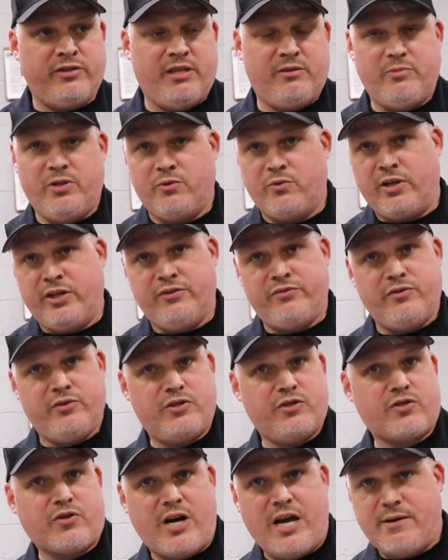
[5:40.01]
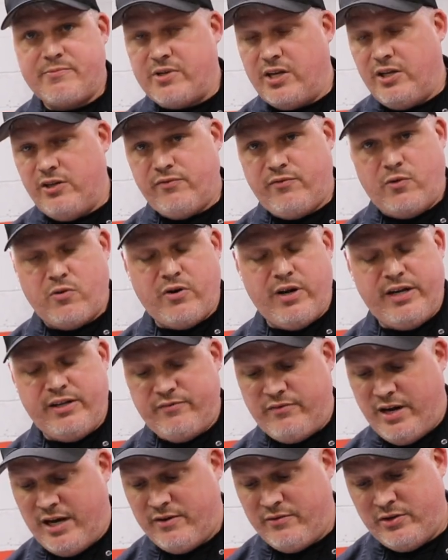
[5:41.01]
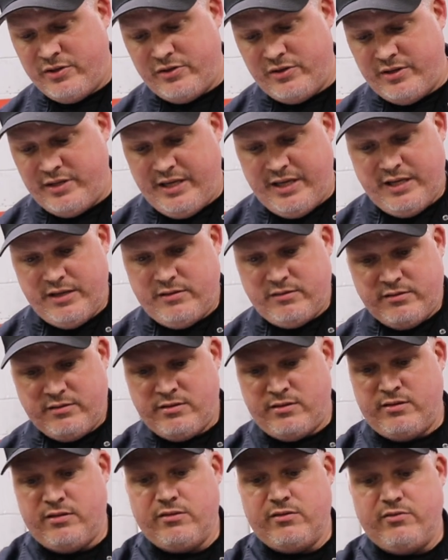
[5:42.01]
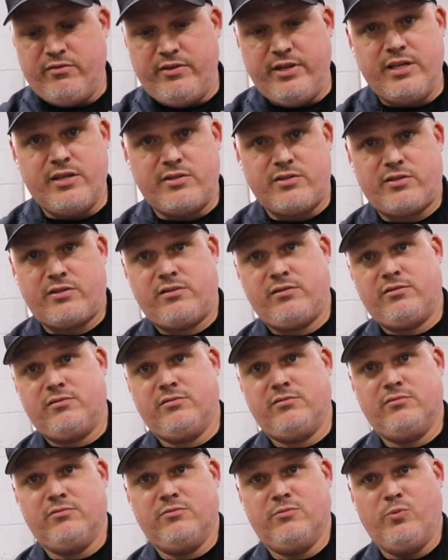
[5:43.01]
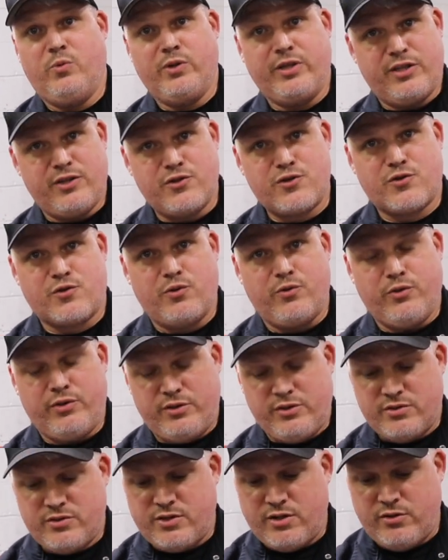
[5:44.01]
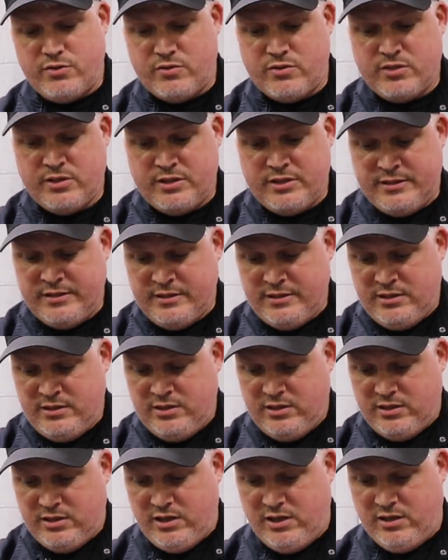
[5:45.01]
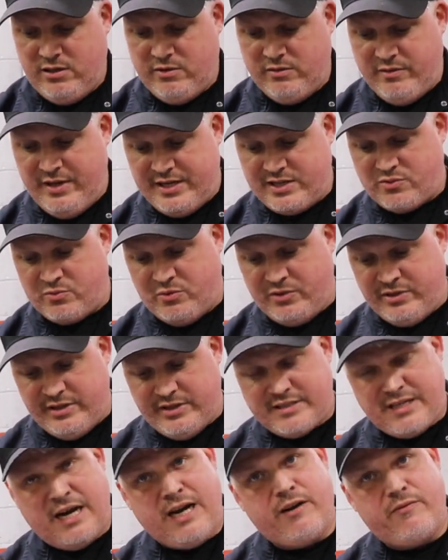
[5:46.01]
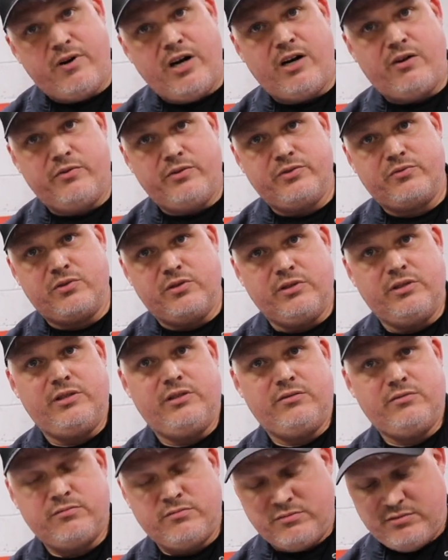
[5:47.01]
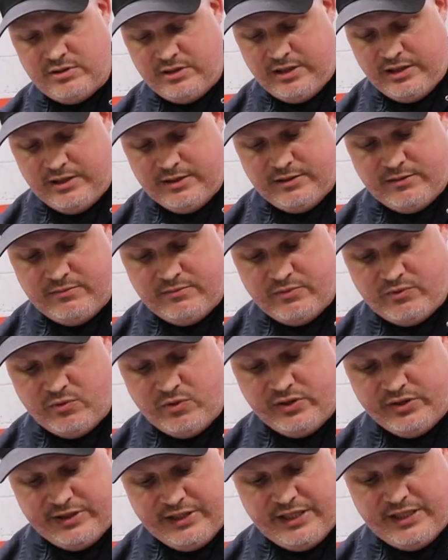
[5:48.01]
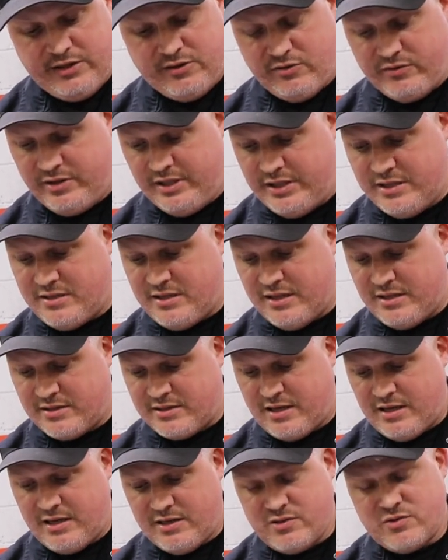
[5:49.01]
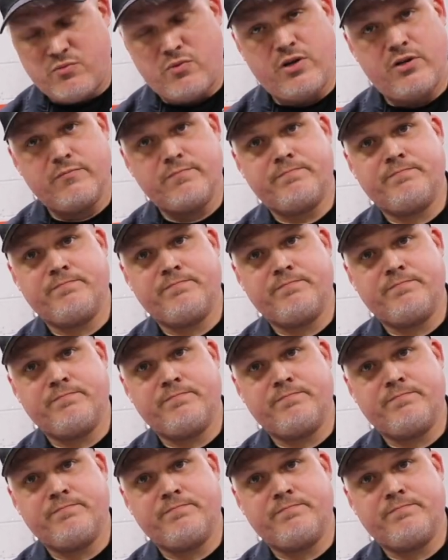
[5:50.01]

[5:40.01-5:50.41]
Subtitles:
They'd be running through the traps, 84, 8,500, and this will get destroyed. So that's when the tie valve is really, really needed on the intake side as well.